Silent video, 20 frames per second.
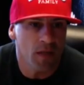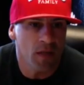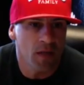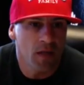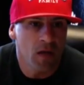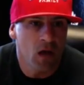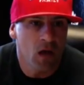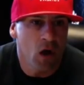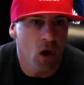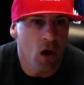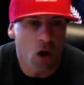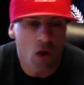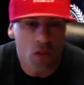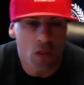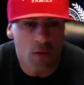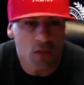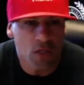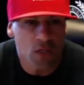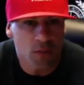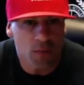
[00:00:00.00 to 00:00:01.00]
all the
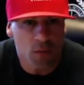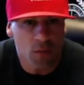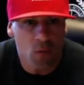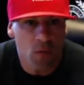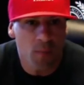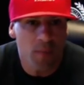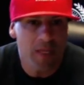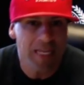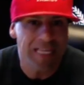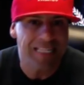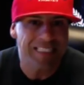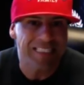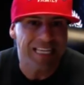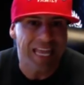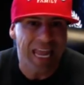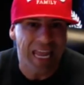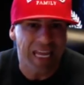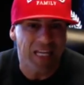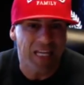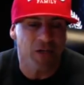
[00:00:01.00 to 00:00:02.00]
gym equipment is
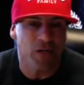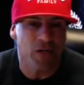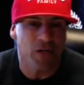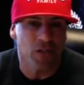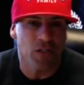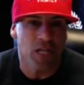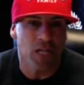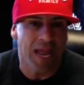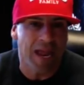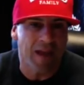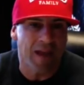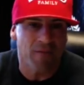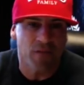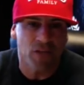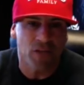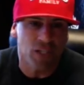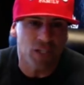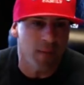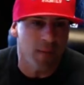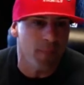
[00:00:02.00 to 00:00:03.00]
catered to every
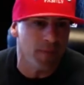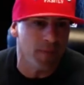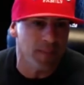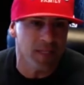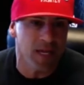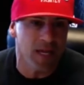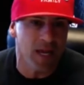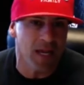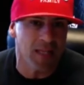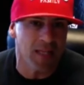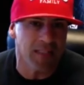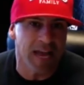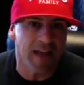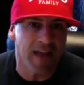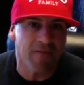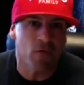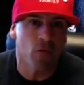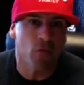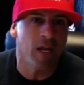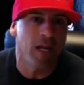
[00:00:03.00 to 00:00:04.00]
shape and size. I've
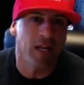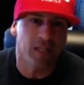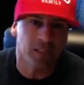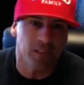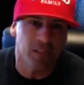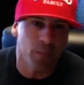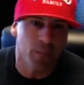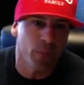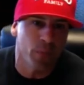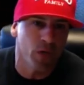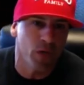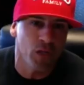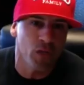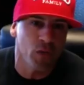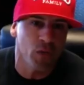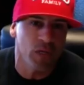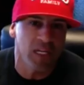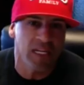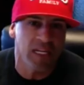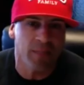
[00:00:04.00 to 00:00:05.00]
created some pretty
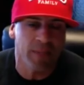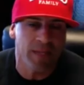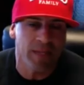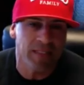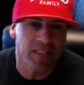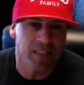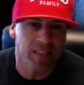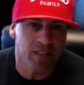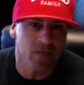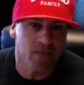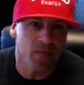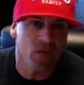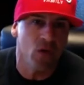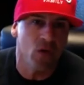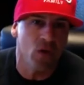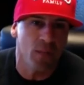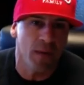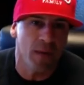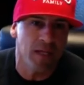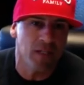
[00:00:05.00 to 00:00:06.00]
unique pieces. If you go to
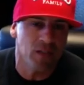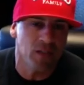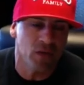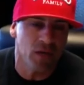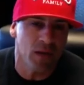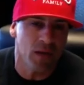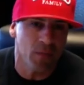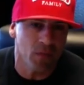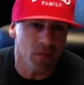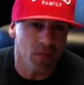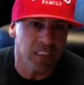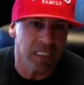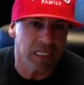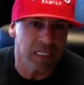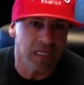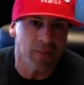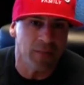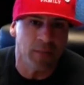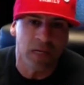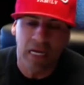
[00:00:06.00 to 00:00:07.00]
my Instagram, you'll see
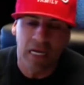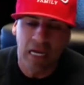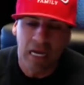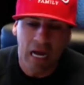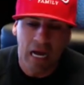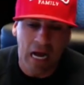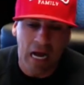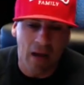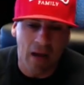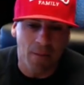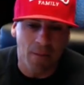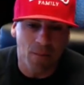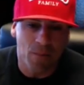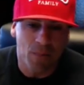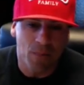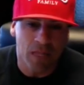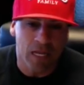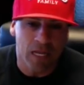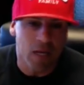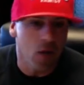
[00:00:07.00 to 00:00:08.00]
them um,
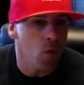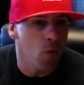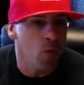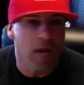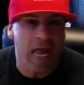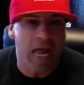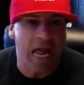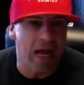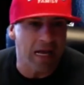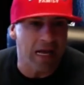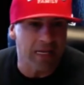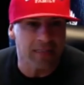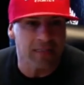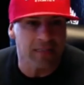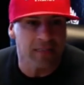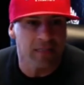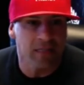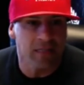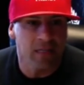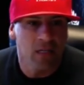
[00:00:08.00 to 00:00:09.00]
that no one has.
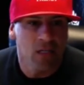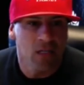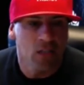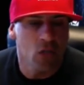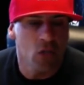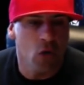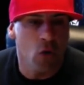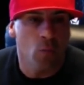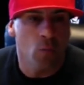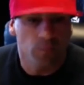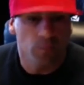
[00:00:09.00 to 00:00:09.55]
So